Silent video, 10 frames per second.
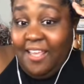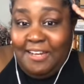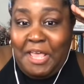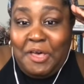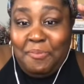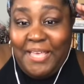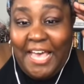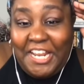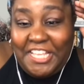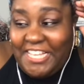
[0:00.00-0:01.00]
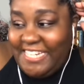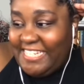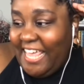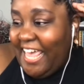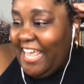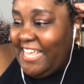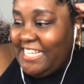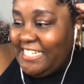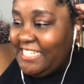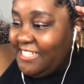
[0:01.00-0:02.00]
Naomi had a good
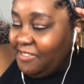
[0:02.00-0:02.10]
date.